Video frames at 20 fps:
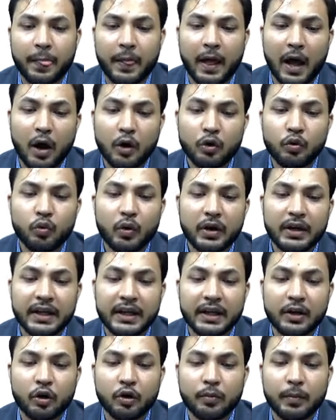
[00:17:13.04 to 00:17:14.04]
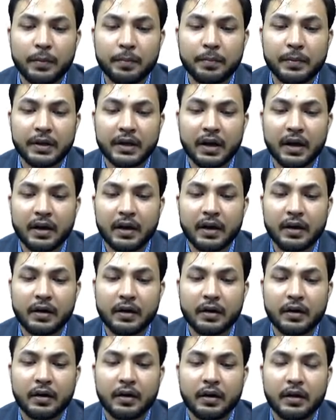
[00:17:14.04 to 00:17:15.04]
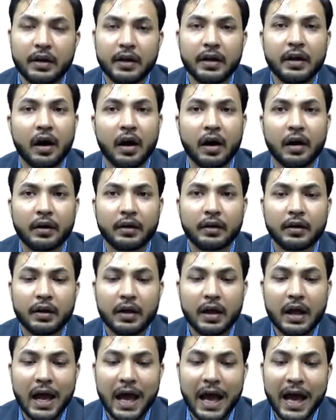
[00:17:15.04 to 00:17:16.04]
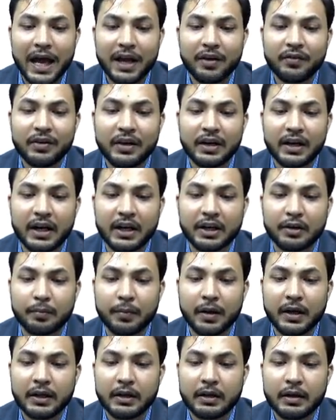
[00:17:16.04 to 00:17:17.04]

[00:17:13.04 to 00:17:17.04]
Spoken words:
How do I take out my PR and AR? I will let my